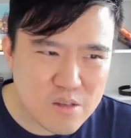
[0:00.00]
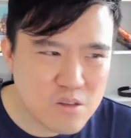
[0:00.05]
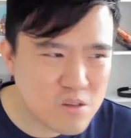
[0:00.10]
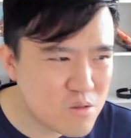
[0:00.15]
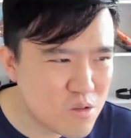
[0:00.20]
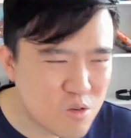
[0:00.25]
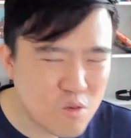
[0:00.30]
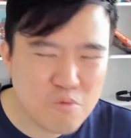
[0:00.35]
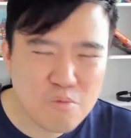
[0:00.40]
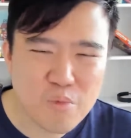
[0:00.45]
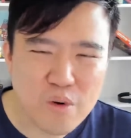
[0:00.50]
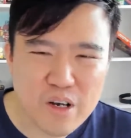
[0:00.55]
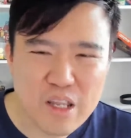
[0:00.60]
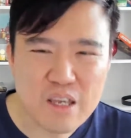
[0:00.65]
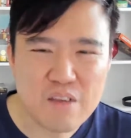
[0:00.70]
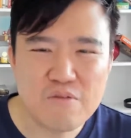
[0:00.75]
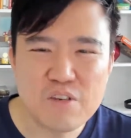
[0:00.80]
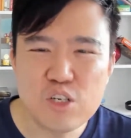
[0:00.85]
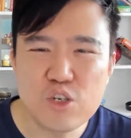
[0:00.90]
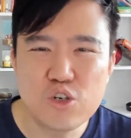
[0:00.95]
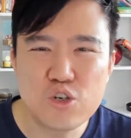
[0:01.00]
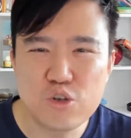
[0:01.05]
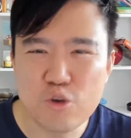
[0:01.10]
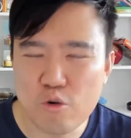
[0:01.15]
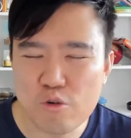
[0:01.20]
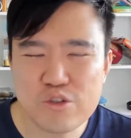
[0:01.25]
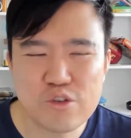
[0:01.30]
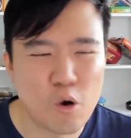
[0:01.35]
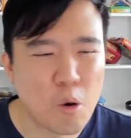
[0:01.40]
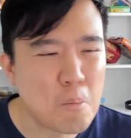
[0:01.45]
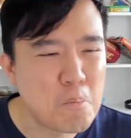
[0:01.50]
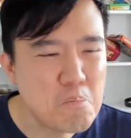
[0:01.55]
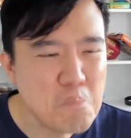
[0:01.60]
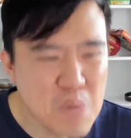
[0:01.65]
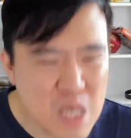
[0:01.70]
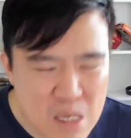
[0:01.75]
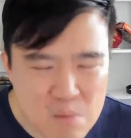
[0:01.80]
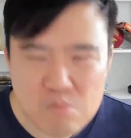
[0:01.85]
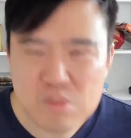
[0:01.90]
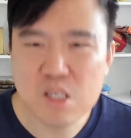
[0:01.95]
Nobody even jokes or
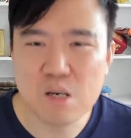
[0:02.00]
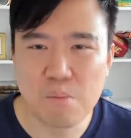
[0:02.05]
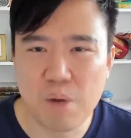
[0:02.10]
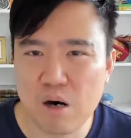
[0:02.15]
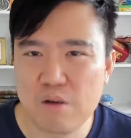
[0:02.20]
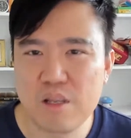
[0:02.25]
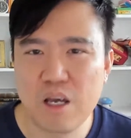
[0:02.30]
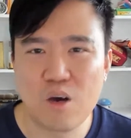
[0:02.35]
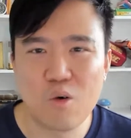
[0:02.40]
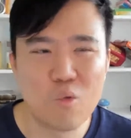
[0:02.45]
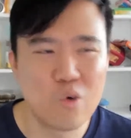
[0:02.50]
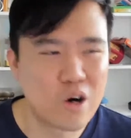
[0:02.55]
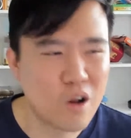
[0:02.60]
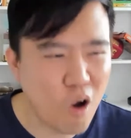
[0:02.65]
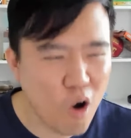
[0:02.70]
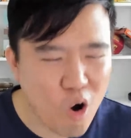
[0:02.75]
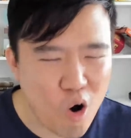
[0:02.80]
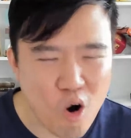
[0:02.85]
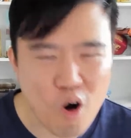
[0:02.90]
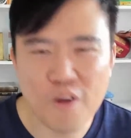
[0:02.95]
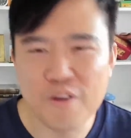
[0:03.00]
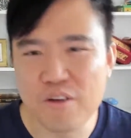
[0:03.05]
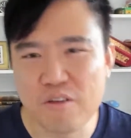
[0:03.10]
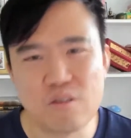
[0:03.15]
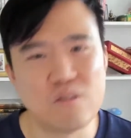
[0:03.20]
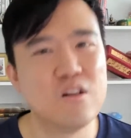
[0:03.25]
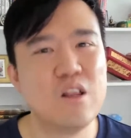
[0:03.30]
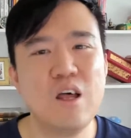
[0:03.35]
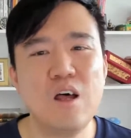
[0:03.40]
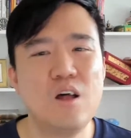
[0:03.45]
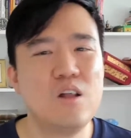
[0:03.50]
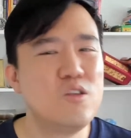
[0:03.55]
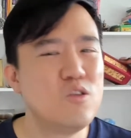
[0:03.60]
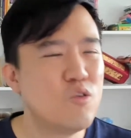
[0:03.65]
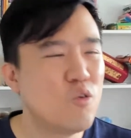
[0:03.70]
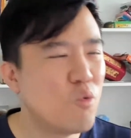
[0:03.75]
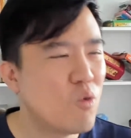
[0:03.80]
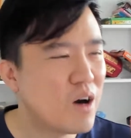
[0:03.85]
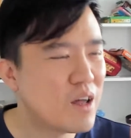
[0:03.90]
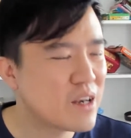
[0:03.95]
memes about that word, hodl.
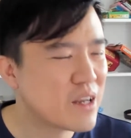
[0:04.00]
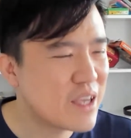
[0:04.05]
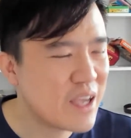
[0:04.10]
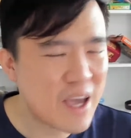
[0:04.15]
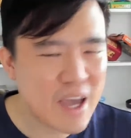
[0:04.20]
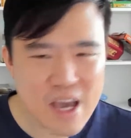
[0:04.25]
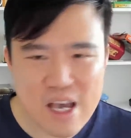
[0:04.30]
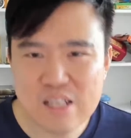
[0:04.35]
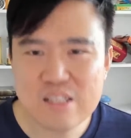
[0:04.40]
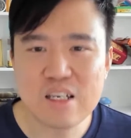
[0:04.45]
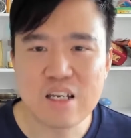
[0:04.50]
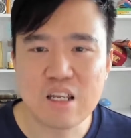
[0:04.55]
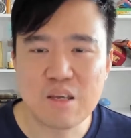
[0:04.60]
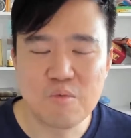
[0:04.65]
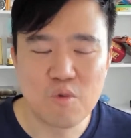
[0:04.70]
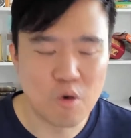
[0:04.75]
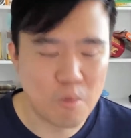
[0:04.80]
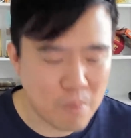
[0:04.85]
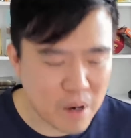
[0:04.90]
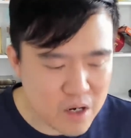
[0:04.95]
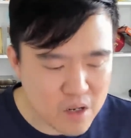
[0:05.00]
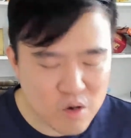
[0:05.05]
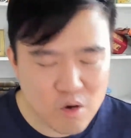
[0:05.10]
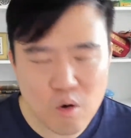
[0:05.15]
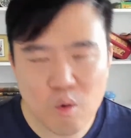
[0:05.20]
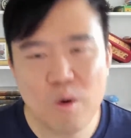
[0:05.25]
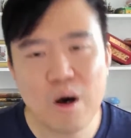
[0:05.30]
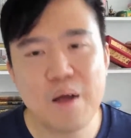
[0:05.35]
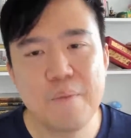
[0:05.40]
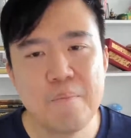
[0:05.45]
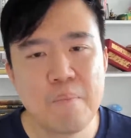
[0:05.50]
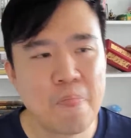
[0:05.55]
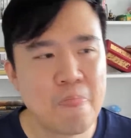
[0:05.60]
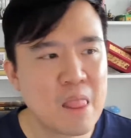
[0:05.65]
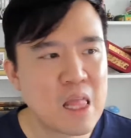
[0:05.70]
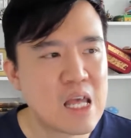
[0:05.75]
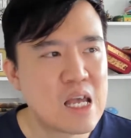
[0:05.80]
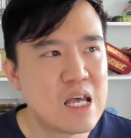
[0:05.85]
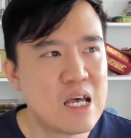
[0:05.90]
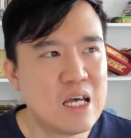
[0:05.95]
No one cares anymore. But you know what?
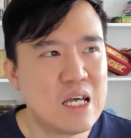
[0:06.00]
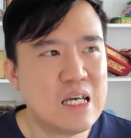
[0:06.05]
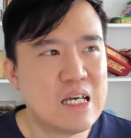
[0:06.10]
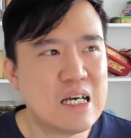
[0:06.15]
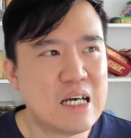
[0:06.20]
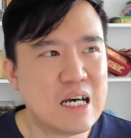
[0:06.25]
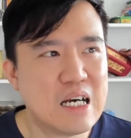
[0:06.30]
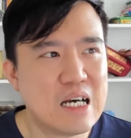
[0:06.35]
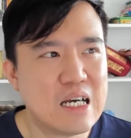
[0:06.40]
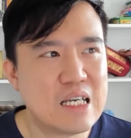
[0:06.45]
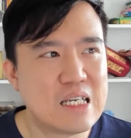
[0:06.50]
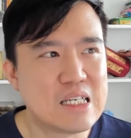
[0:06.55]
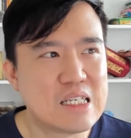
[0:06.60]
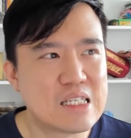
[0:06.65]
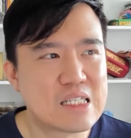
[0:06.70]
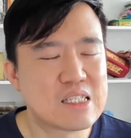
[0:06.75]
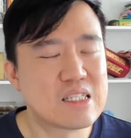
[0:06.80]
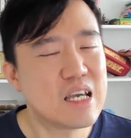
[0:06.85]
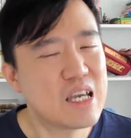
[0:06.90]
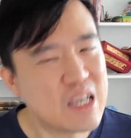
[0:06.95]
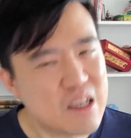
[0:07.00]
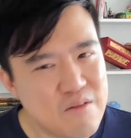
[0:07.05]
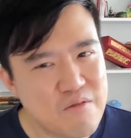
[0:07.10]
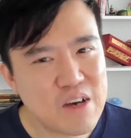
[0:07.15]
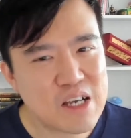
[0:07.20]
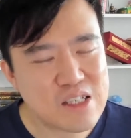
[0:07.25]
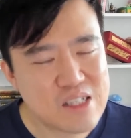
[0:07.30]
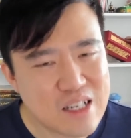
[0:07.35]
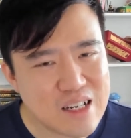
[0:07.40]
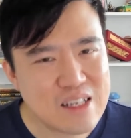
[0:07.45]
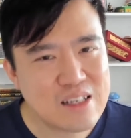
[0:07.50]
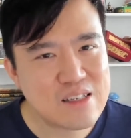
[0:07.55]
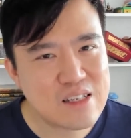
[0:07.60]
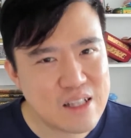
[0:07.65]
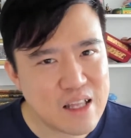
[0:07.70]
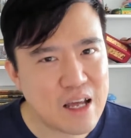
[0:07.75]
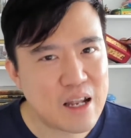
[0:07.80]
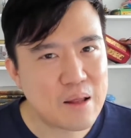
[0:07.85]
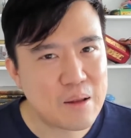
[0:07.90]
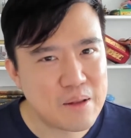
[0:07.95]
Staying invested isn't
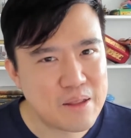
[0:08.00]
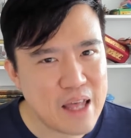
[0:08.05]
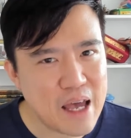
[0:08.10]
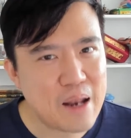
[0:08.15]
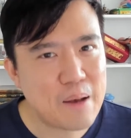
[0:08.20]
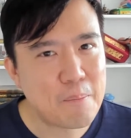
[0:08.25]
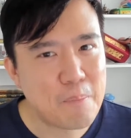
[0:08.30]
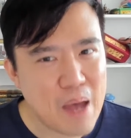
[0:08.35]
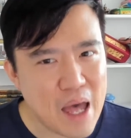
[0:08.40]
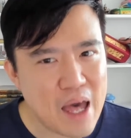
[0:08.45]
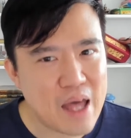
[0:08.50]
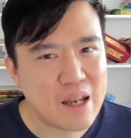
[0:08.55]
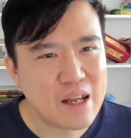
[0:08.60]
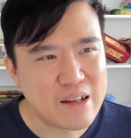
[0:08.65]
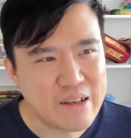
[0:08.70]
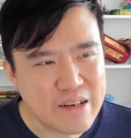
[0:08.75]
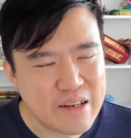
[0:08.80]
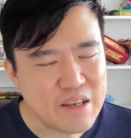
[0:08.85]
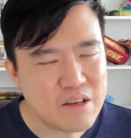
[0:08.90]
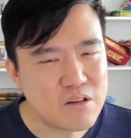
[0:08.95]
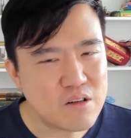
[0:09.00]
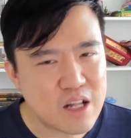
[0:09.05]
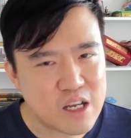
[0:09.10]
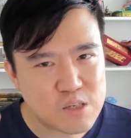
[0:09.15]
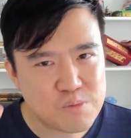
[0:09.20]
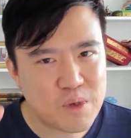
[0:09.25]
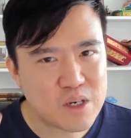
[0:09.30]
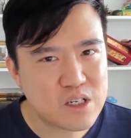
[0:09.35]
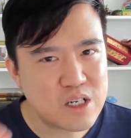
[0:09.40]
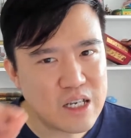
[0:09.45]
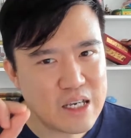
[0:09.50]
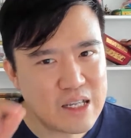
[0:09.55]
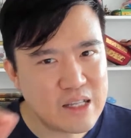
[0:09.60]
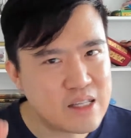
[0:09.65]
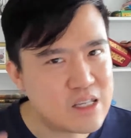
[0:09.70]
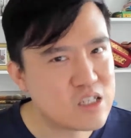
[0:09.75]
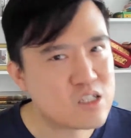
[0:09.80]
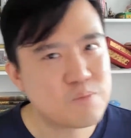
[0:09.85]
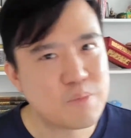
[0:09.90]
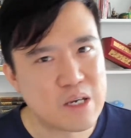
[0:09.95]
that bad a deal, especially in
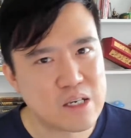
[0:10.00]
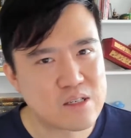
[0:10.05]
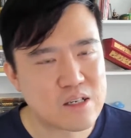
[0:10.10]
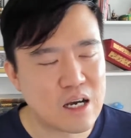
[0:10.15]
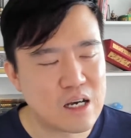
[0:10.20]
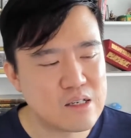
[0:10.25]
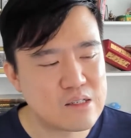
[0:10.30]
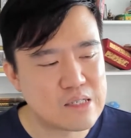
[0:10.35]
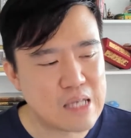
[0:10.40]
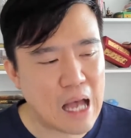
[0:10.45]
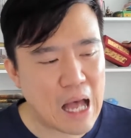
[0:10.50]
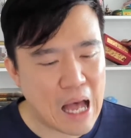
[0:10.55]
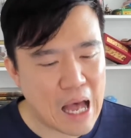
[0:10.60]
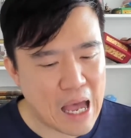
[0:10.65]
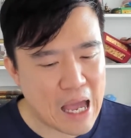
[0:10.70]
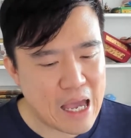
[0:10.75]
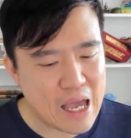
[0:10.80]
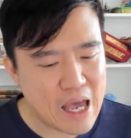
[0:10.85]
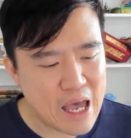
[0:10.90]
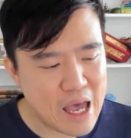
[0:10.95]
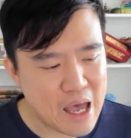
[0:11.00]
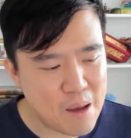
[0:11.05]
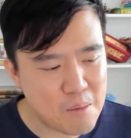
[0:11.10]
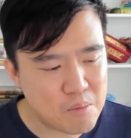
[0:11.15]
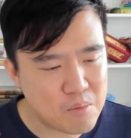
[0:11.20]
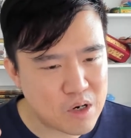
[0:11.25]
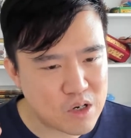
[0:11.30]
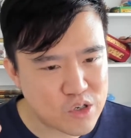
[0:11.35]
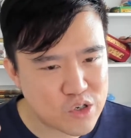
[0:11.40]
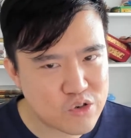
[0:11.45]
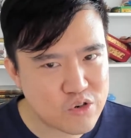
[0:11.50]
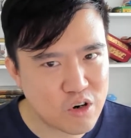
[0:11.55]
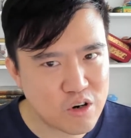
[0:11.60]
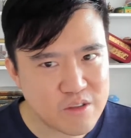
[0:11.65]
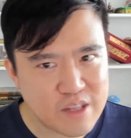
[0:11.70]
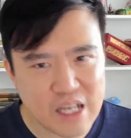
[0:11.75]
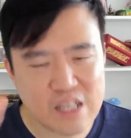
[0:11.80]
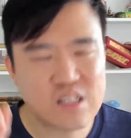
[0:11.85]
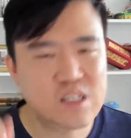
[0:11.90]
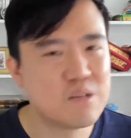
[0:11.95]
this space, guys. I am a
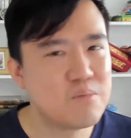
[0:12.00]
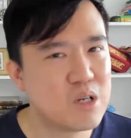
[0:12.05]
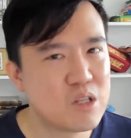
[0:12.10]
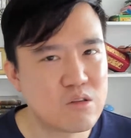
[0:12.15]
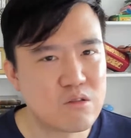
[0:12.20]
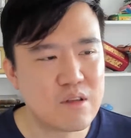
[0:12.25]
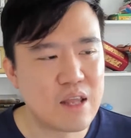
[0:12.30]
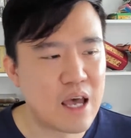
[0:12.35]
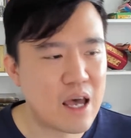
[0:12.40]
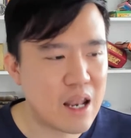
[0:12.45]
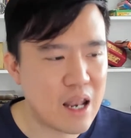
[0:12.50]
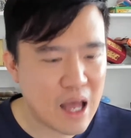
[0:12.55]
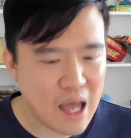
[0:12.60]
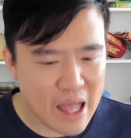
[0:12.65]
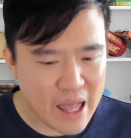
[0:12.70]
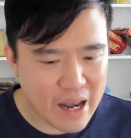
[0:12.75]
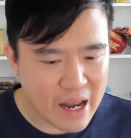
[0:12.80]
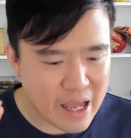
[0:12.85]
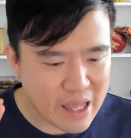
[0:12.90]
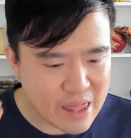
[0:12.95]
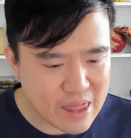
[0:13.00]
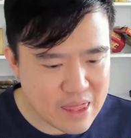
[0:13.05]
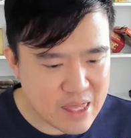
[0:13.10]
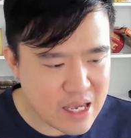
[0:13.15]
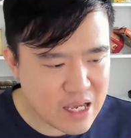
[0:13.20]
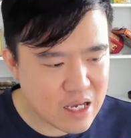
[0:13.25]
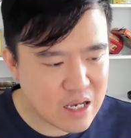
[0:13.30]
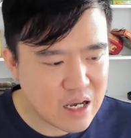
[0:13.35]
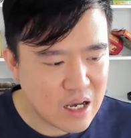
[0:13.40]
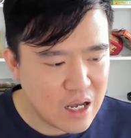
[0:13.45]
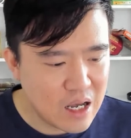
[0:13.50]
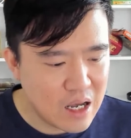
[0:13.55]
strong testament to that. And I think,